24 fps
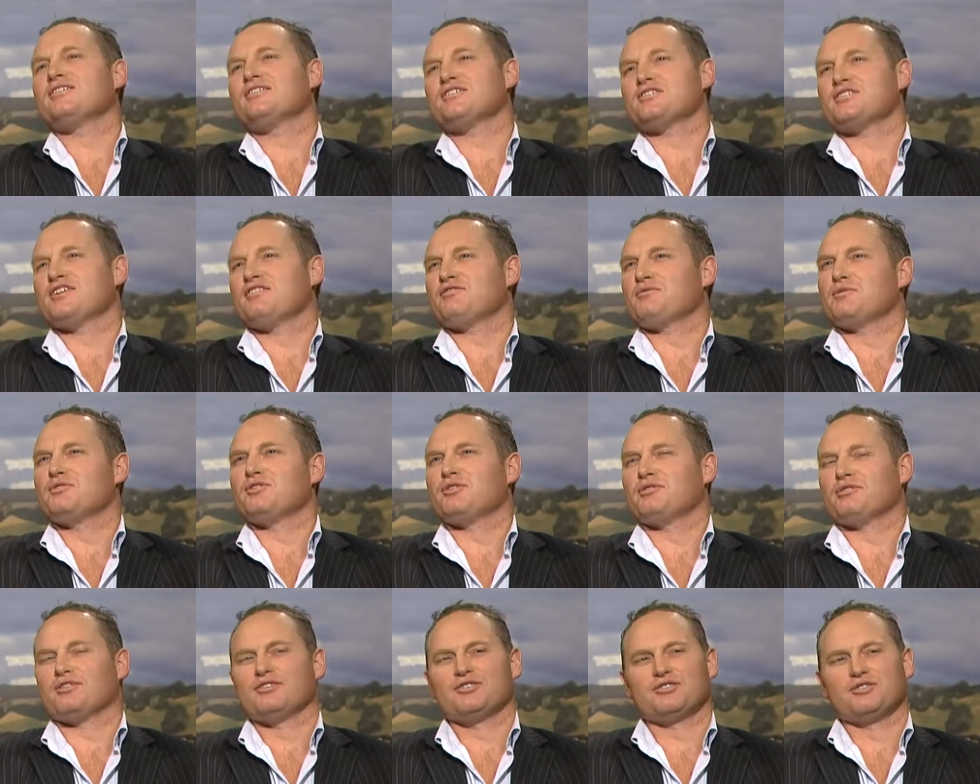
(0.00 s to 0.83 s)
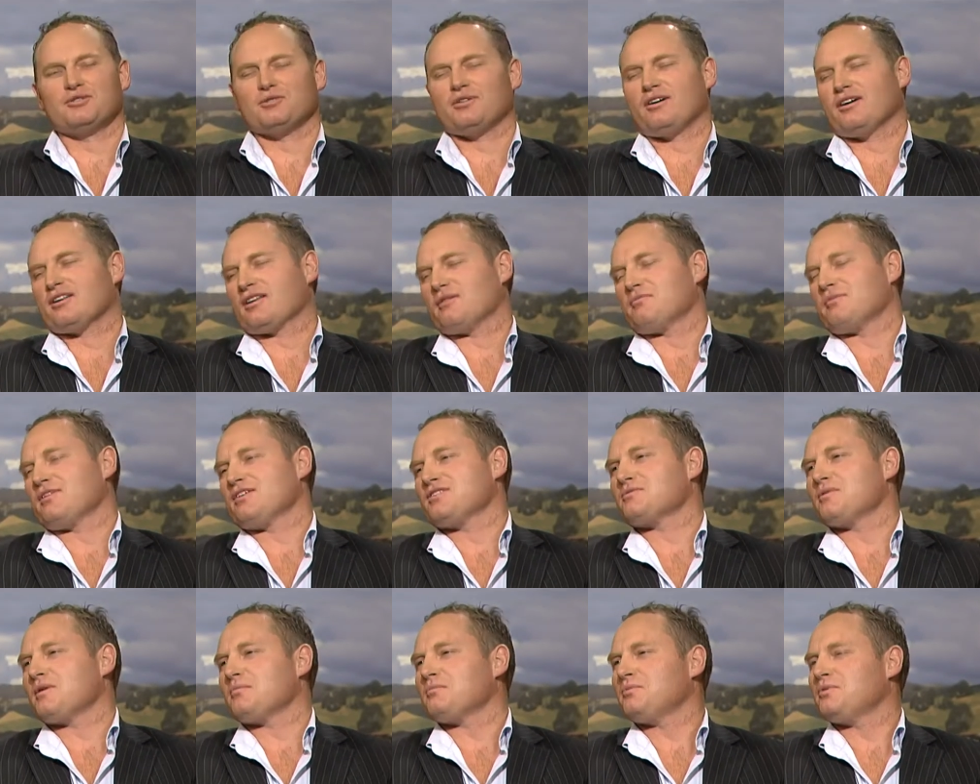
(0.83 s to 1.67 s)
it doesn't have to be drilled into either. But
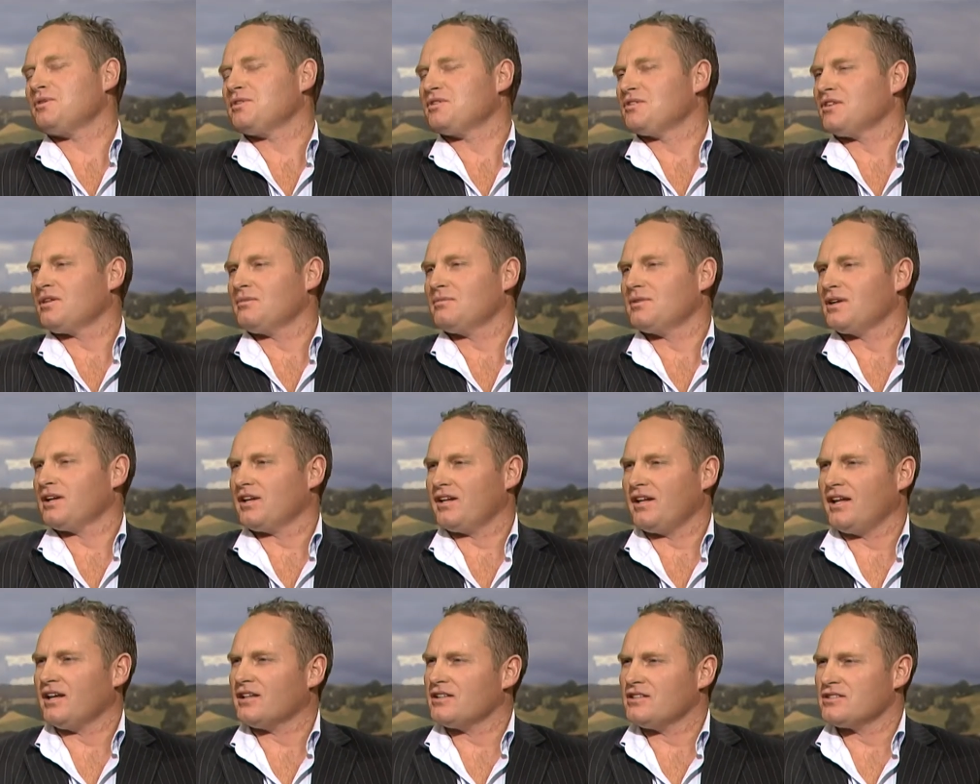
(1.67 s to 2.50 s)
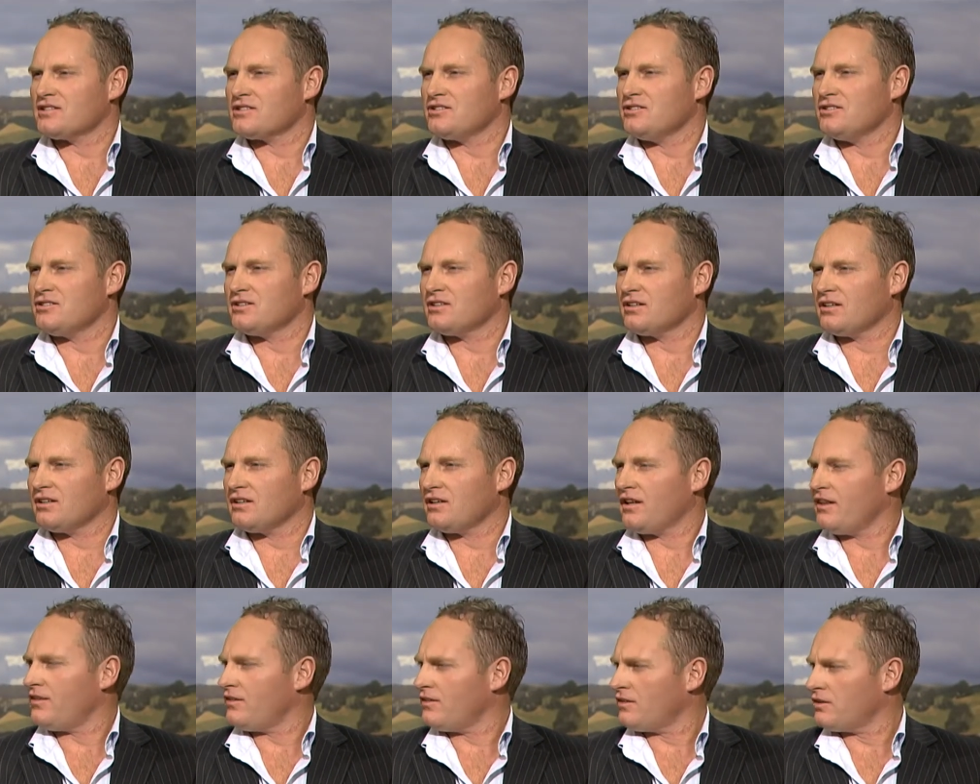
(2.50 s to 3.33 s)
there's 1.9 million hectares in New Zealand
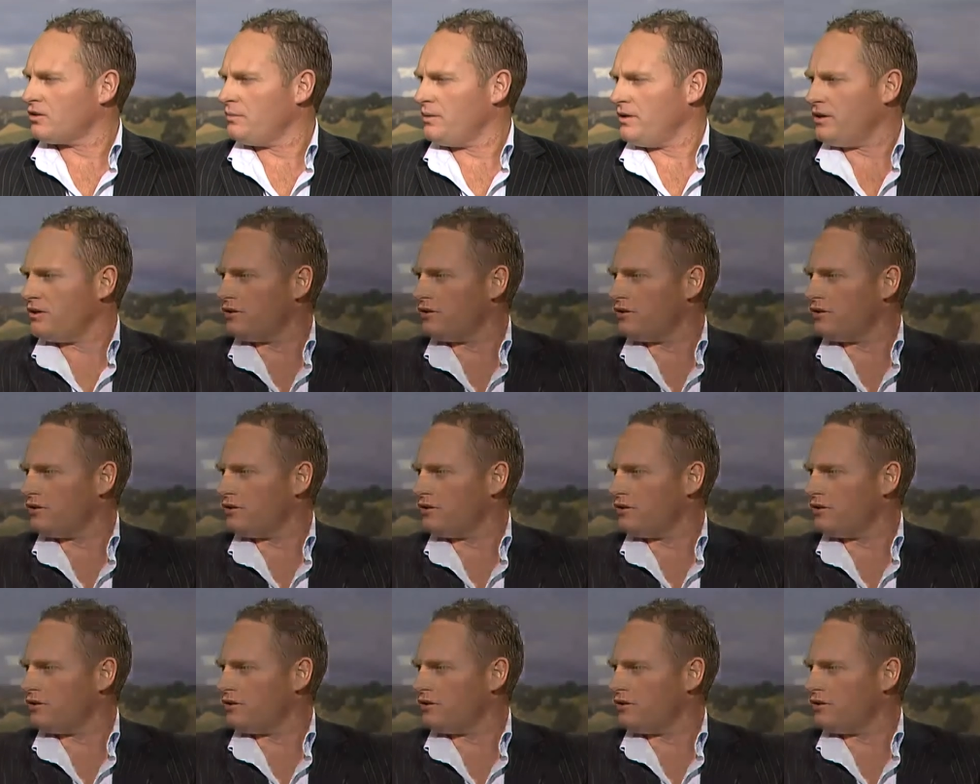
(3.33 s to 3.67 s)
land that could be